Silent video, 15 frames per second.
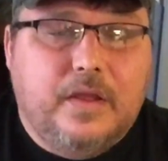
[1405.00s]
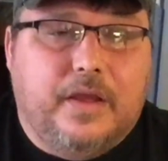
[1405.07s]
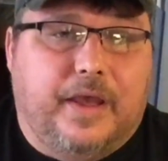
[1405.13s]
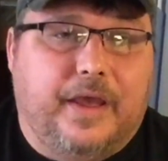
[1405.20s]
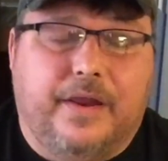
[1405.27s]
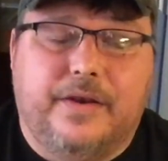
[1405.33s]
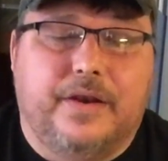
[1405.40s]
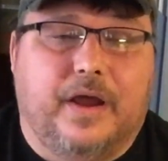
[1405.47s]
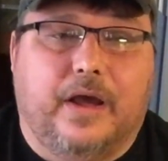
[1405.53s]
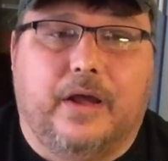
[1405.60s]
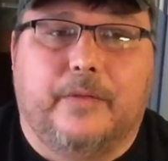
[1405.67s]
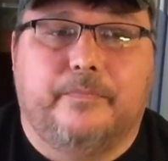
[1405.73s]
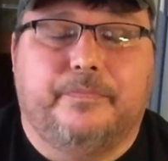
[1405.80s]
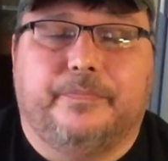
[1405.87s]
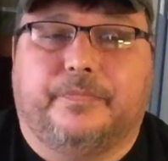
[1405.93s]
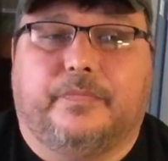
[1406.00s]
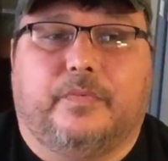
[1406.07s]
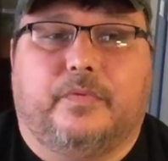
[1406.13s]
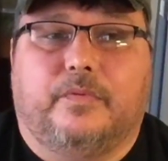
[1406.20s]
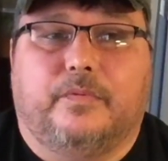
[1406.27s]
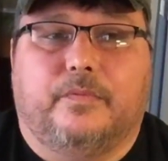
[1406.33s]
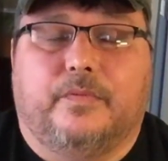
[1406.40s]
and
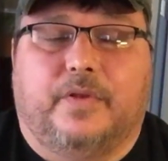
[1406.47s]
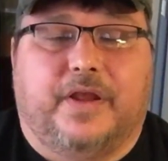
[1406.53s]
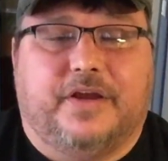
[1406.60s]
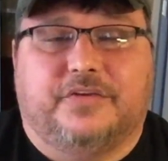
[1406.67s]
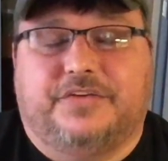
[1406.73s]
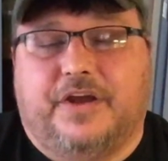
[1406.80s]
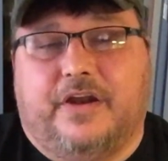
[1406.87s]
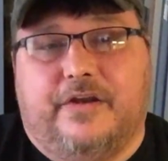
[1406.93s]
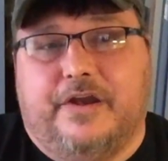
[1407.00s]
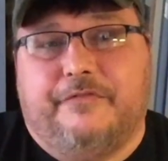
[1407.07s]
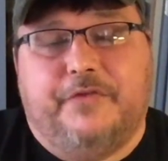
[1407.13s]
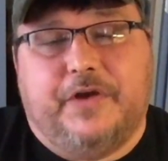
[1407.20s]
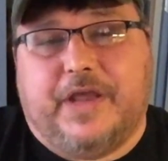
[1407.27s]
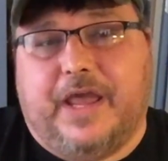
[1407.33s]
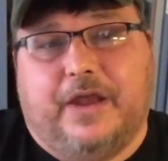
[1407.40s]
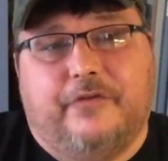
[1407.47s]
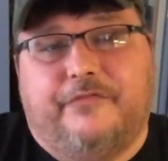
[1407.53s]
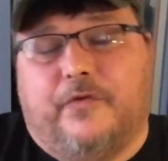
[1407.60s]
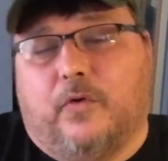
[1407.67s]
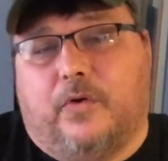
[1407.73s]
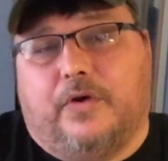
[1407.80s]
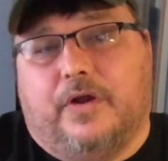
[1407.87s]
like I said, and if you can't
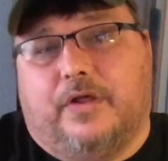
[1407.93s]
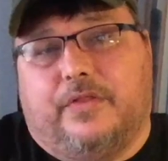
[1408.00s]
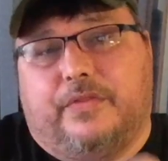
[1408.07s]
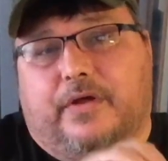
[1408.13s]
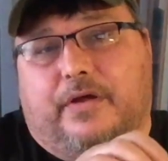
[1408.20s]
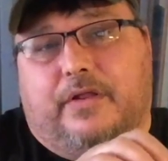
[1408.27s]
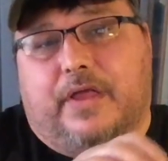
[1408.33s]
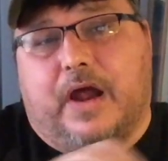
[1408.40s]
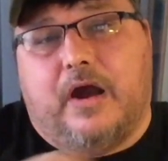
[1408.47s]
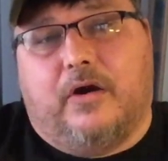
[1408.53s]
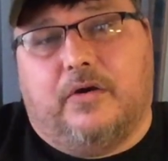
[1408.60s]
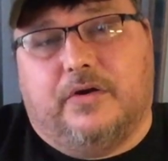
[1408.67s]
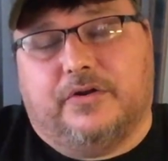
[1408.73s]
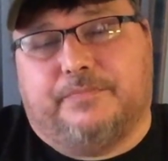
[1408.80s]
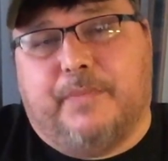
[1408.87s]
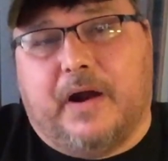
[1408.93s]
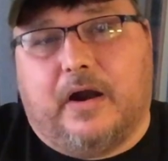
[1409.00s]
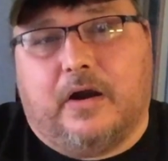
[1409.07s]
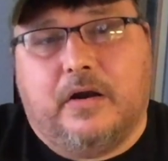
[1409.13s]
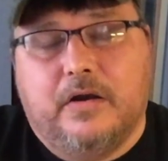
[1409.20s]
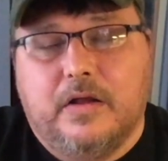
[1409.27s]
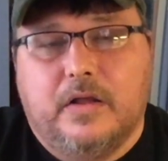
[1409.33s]
afford the harness
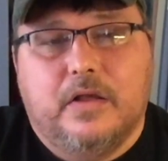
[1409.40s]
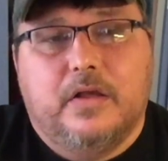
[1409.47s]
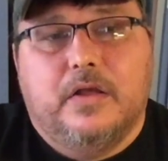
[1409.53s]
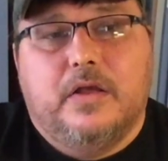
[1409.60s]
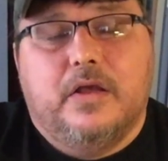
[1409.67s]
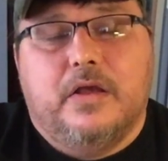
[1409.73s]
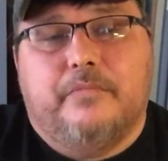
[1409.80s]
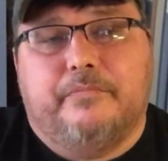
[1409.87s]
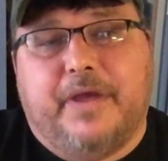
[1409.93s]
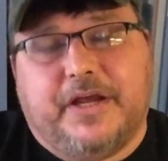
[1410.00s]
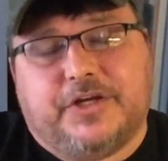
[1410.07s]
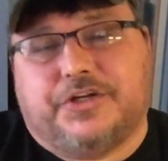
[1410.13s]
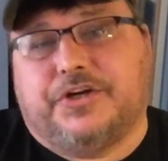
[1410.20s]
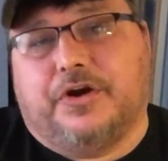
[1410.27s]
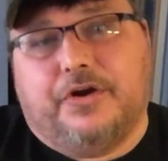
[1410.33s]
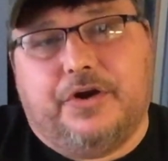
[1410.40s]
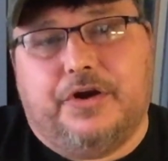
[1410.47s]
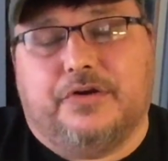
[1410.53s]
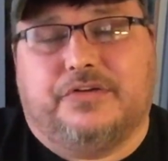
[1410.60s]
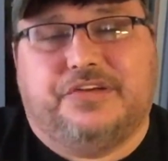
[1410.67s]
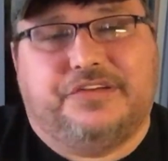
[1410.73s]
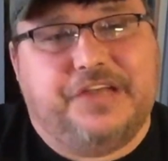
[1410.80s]
bar, make sure
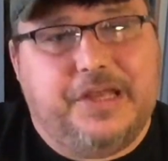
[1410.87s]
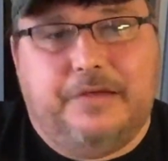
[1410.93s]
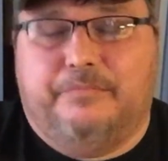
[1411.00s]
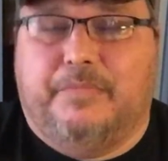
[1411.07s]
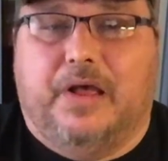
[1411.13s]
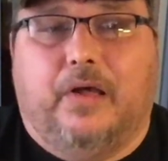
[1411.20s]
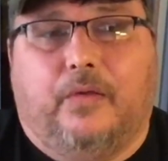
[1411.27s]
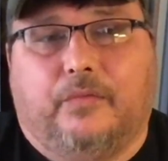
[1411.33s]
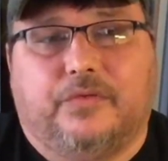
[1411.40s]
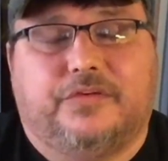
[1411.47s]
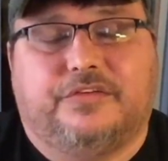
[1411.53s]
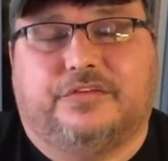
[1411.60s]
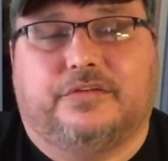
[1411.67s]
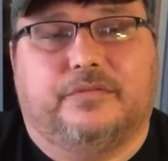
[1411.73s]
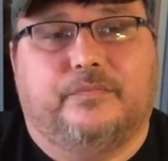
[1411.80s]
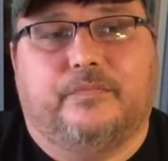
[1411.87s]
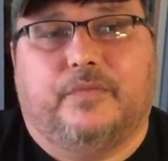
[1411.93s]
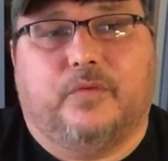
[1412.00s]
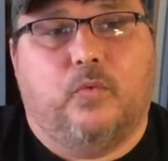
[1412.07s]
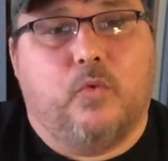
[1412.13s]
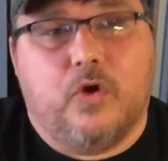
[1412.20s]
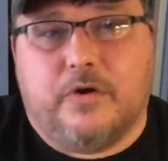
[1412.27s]
your seat belts
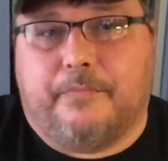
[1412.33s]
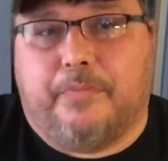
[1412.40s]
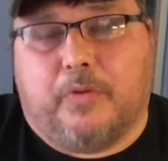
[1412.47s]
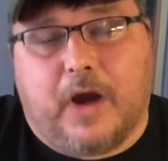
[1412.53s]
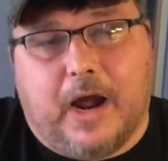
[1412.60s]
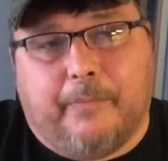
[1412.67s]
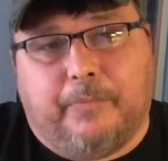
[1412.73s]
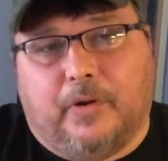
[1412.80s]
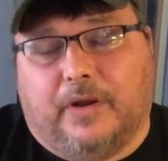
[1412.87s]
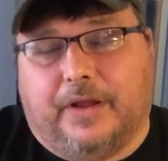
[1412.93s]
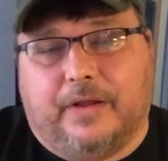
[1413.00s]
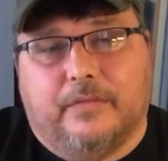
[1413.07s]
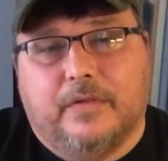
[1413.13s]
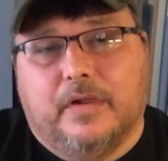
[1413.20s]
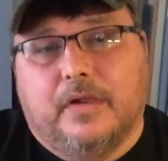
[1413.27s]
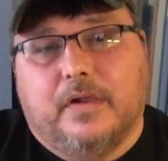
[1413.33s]
work properly